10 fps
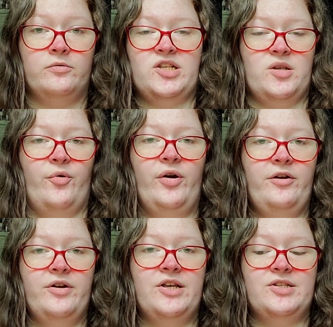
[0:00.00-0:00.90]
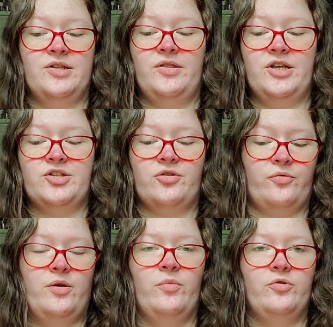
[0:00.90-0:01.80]
The similarities in these
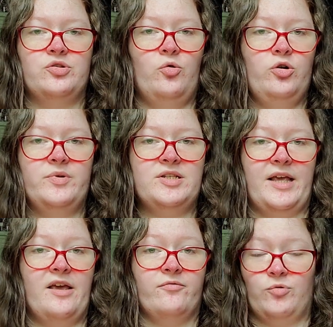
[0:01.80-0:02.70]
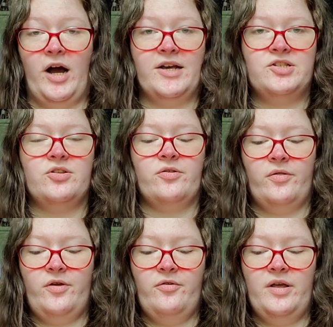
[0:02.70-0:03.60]
3 moons' orbits gave rise to the
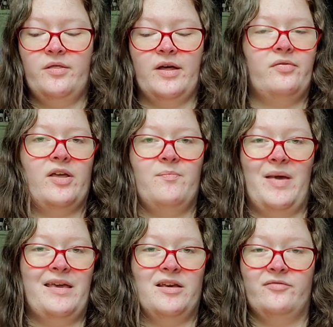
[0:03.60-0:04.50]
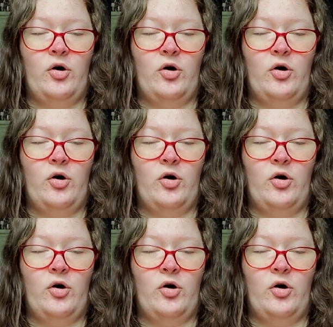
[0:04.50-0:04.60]
theory that they may have